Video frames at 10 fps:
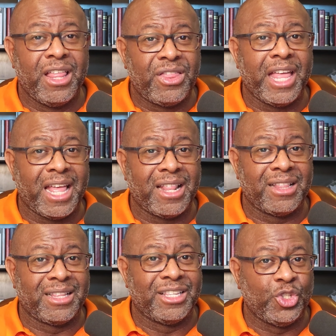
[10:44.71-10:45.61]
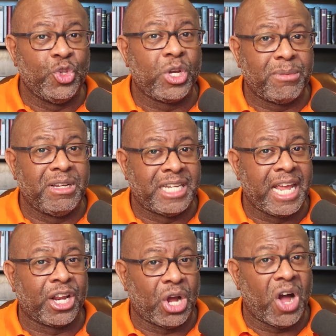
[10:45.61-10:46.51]
then you could be
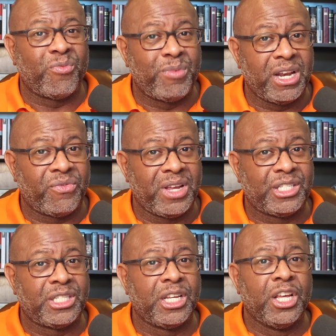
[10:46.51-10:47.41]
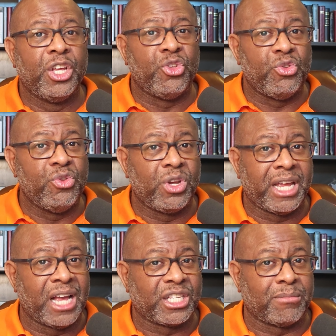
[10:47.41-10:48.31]
taken off benefits, you
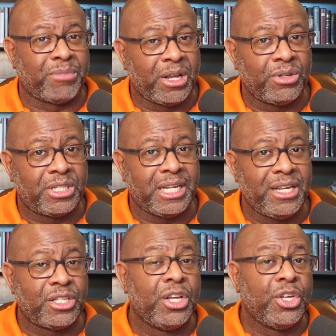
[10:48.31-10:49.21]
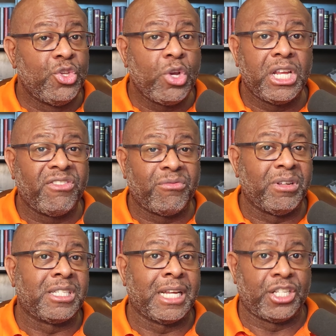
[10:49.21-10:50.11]
could have some penalties, you could even
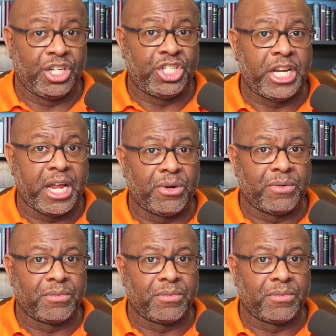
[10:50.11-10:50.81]
be sent to jail.